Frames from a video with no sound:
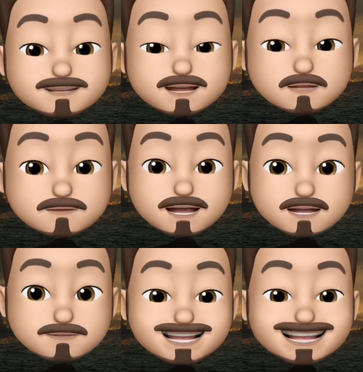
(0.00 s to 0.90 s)
directorial
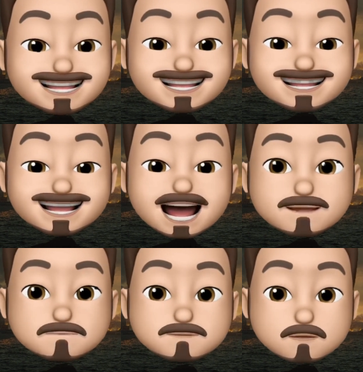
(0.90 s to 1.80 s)
duties
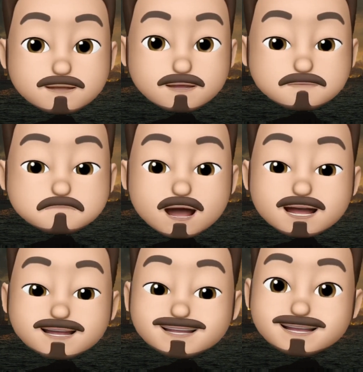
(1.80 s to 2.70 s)
instead fall to Michael